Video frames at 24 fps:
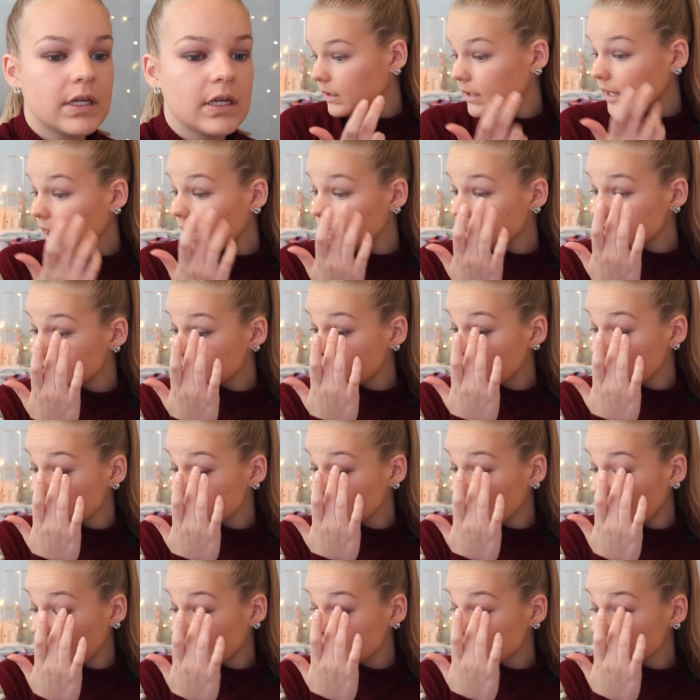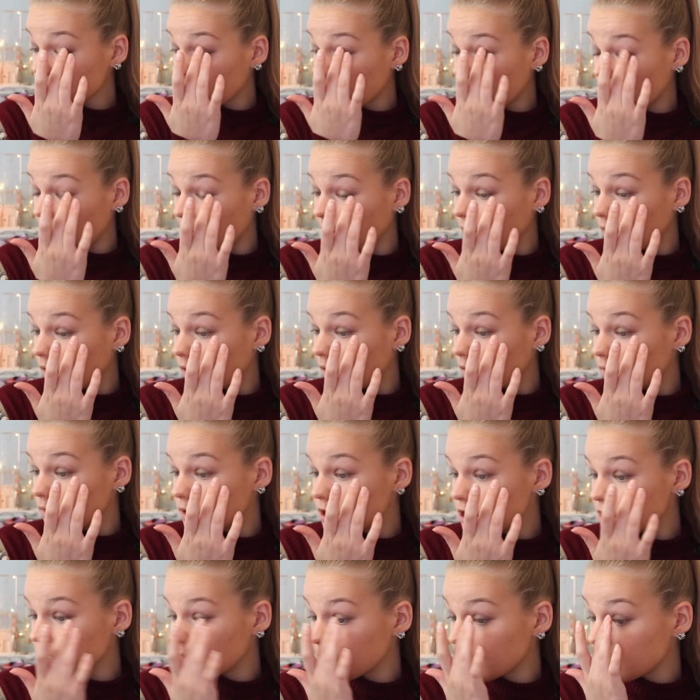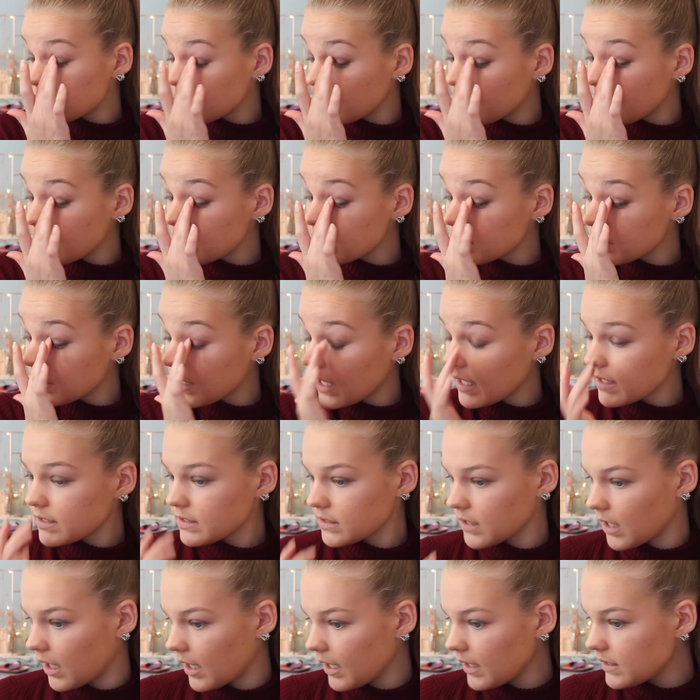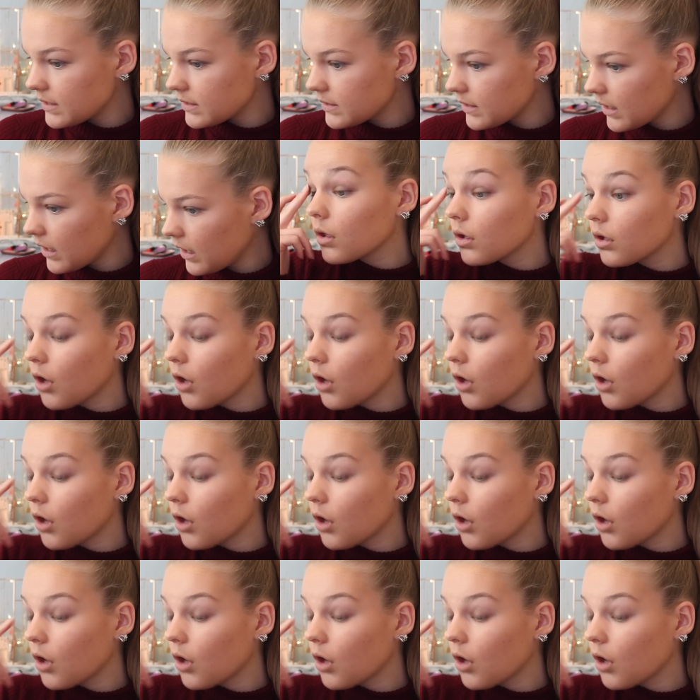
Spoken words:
Yeah, I suppose it has got quite a gold shimmer to it, so that's nice.